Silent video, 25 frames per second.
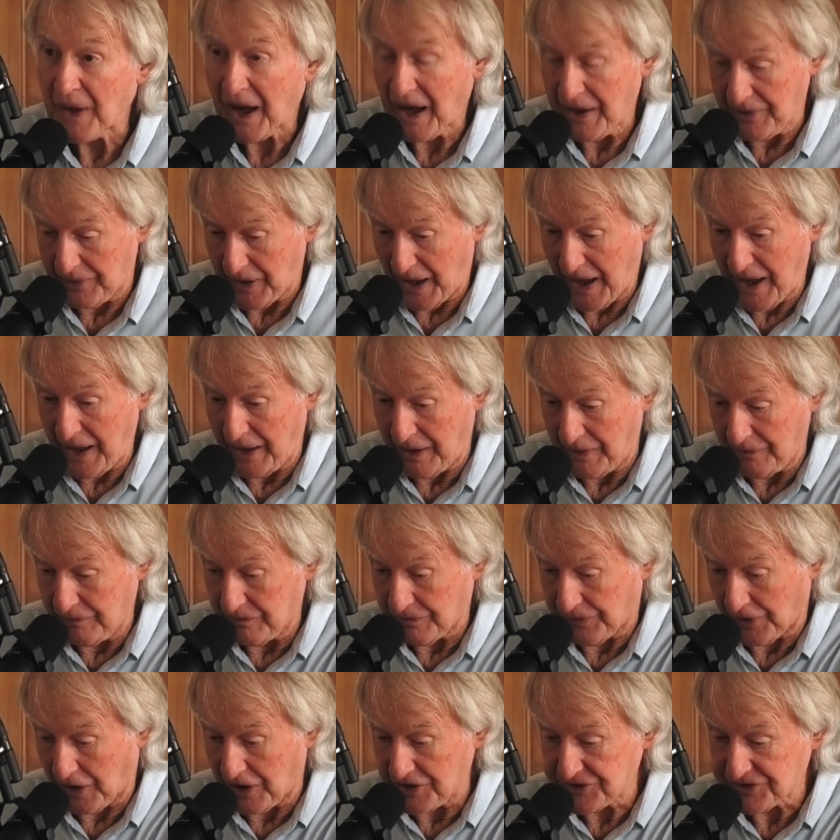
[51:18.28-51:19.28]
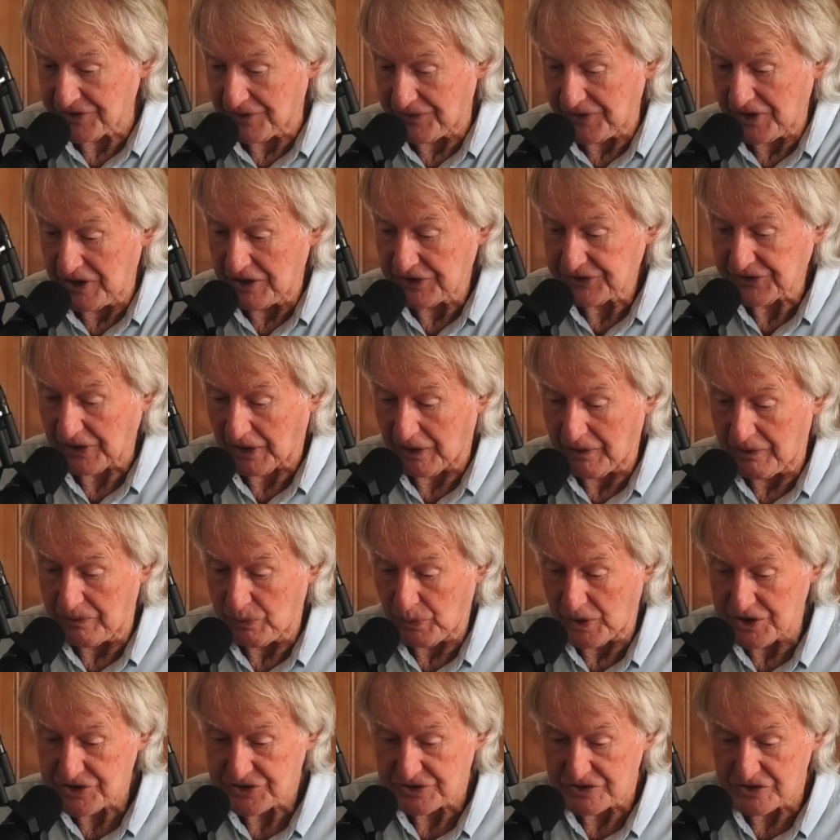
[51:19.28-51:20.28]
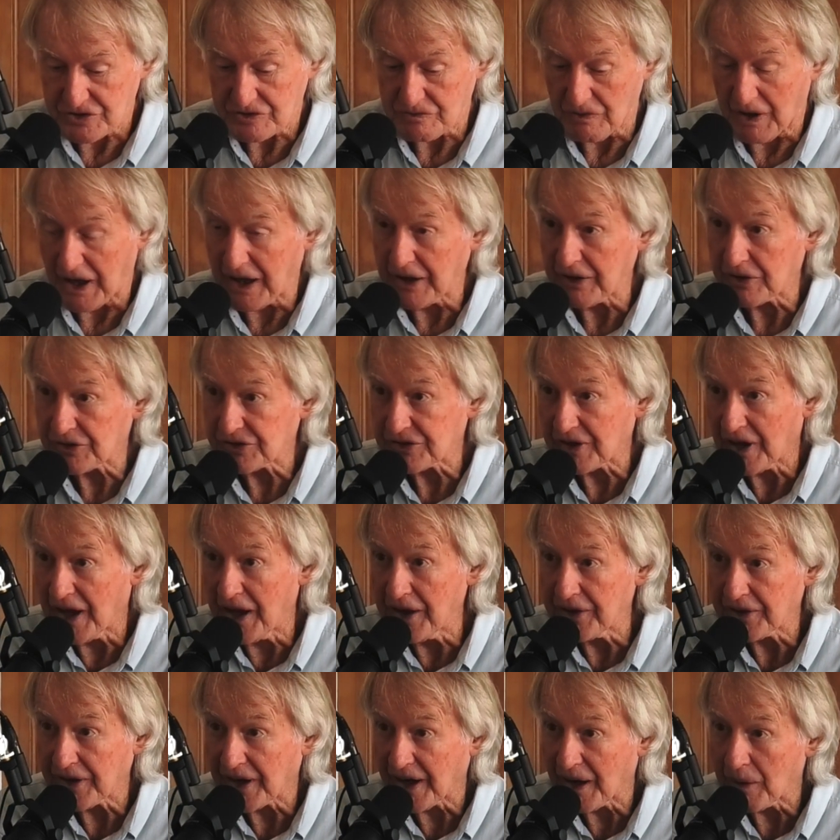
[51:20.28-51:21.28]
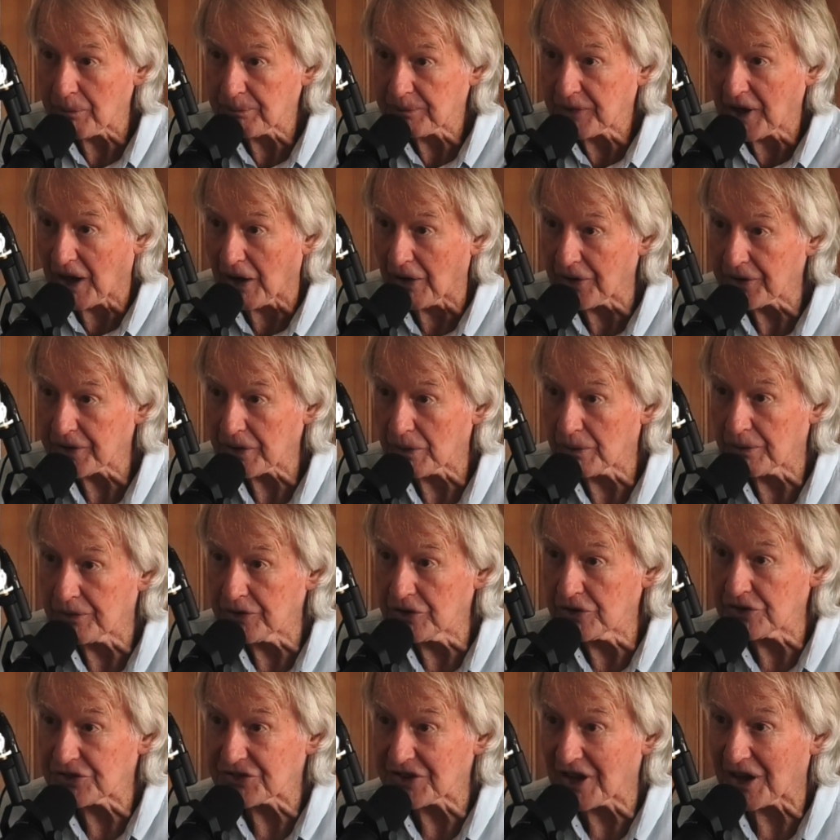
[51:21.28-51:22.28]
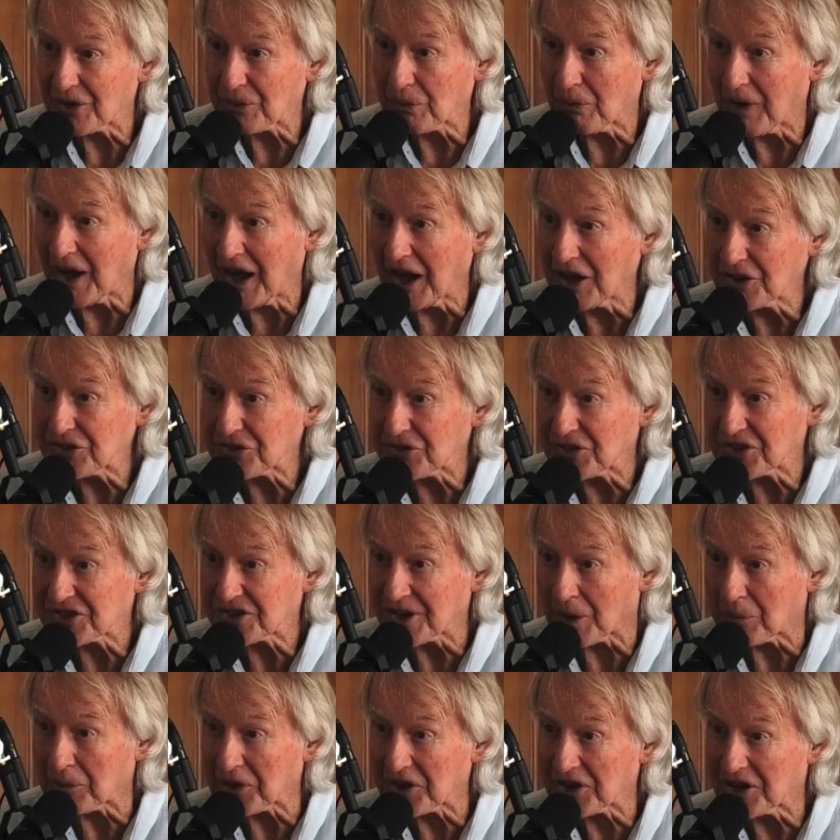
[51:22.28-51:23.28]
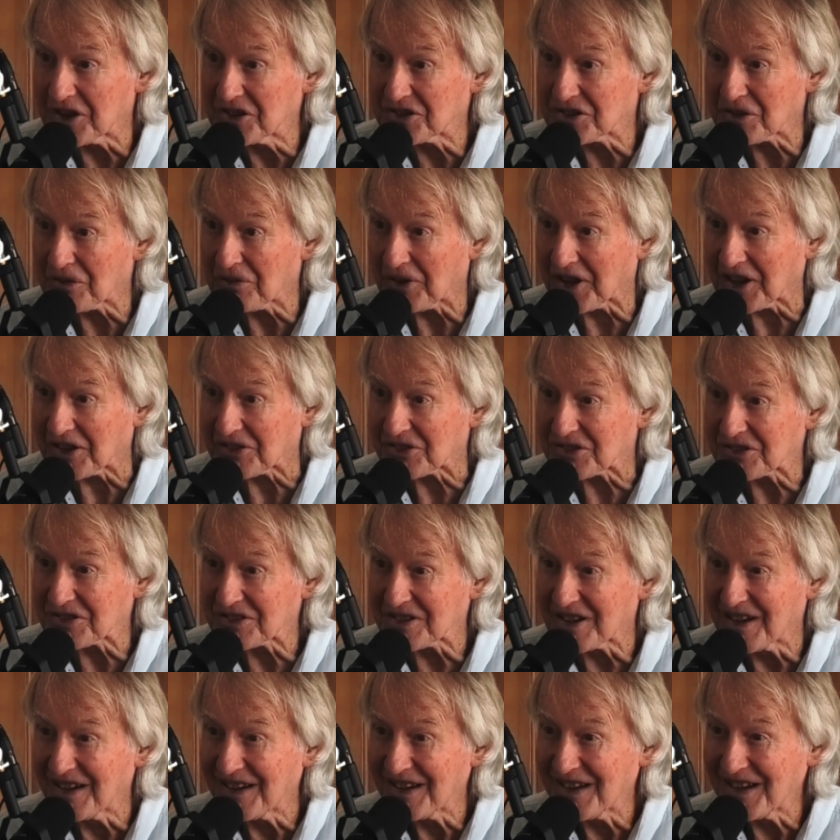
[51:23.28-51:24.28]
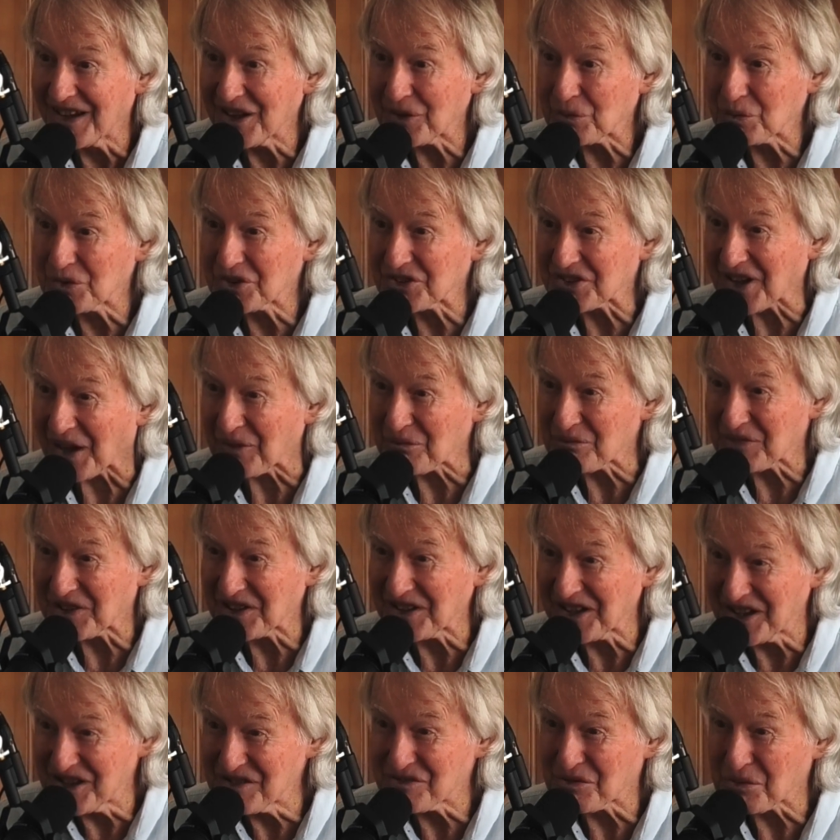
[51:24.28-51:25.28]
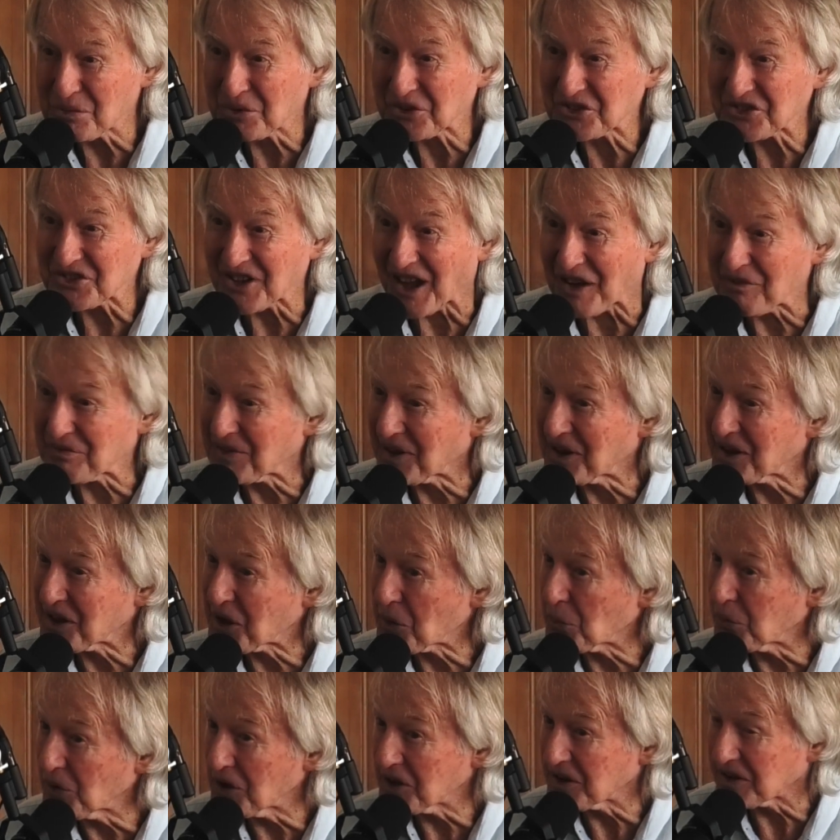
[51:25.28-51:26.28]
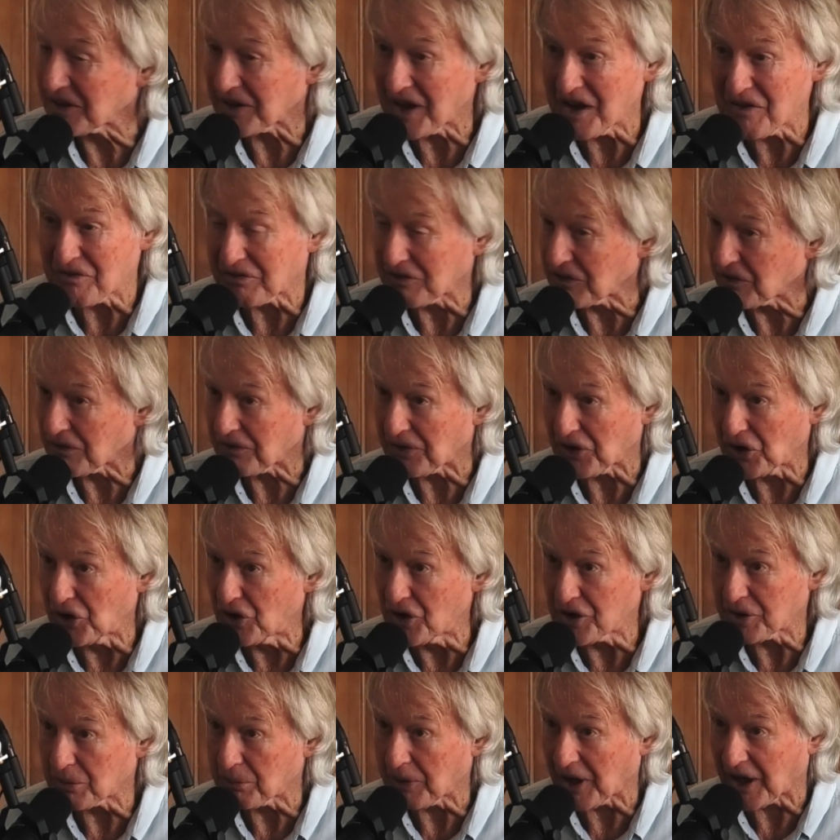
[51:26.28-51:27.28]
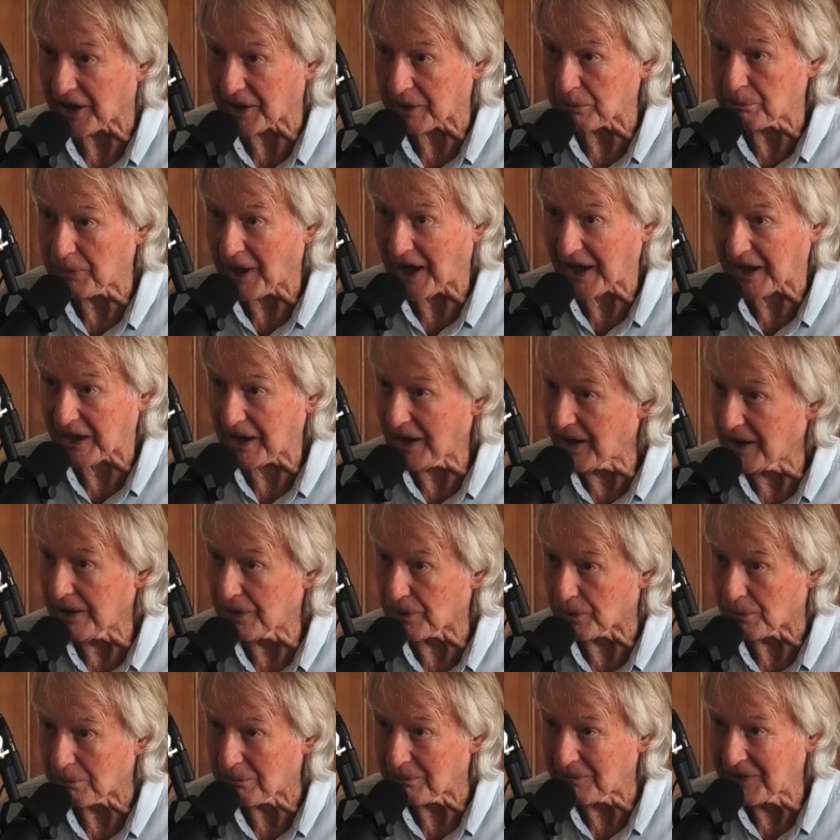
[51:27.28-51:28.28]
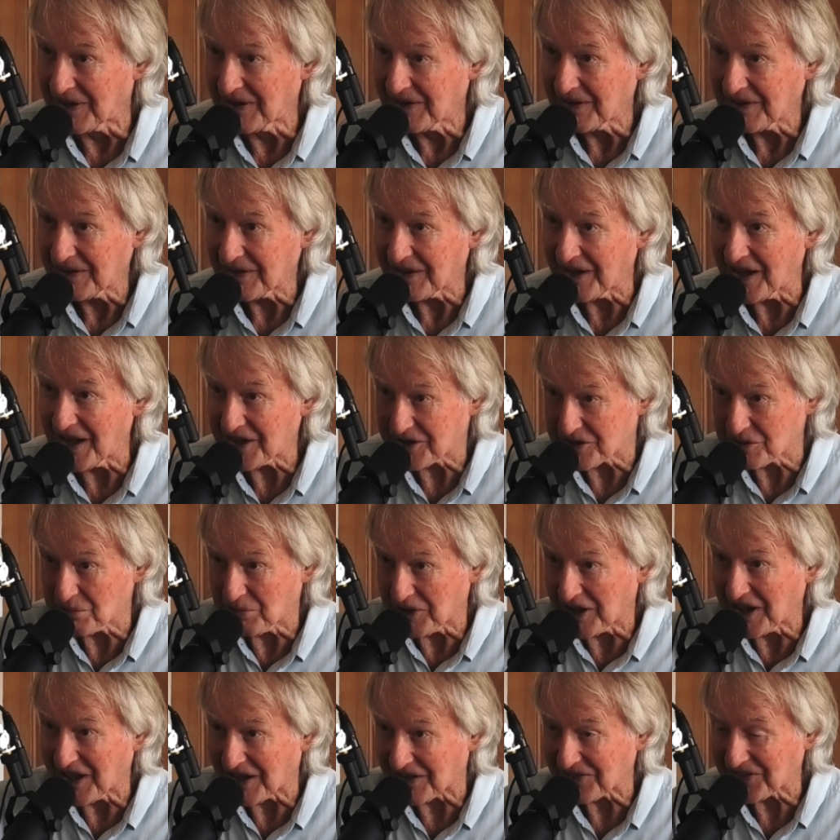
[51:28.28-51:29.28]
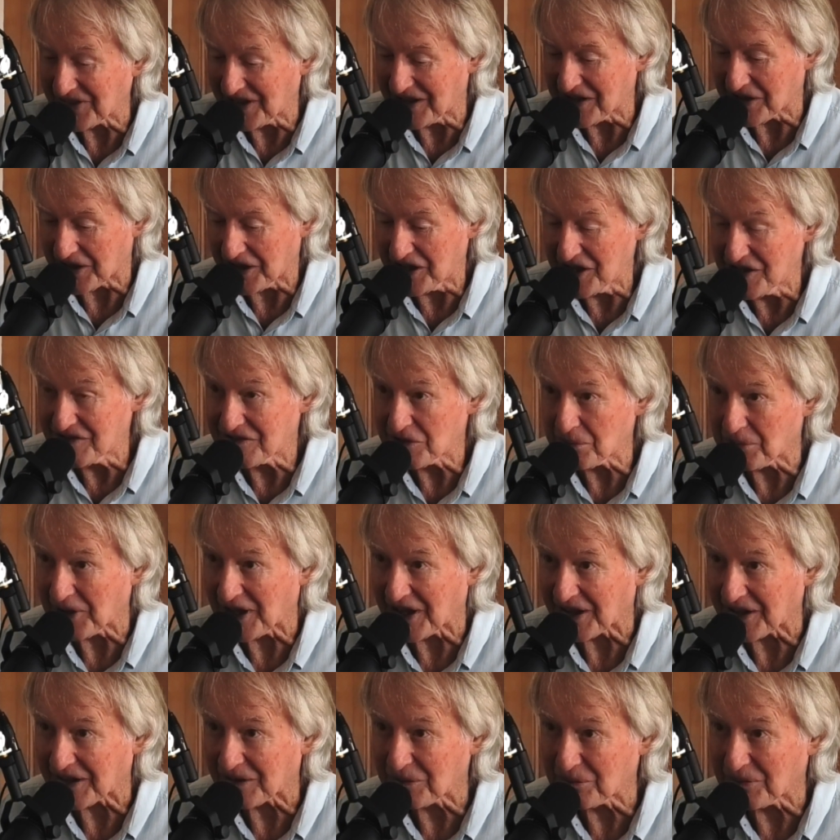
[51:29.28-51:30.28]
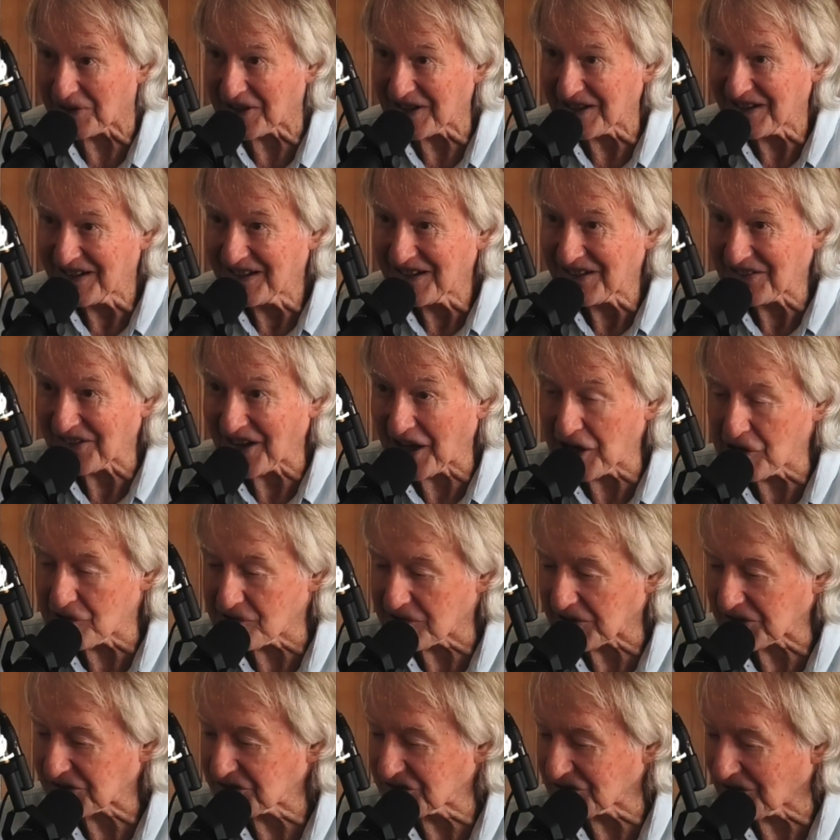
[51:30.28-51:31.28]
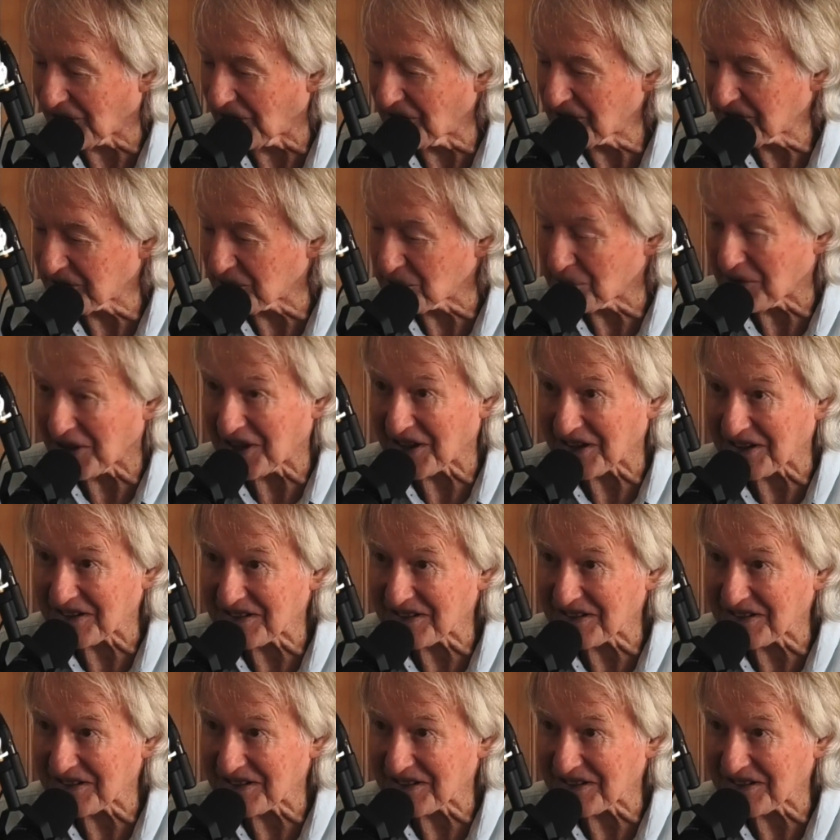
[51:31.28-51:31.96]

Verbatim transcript: and and vice versa Western Australians ended up going to New South Wales for some of these events it was unbelievable stuff, and you wouldn't ever have heard about it back home. You had to be out there to hear about it, but they were excited about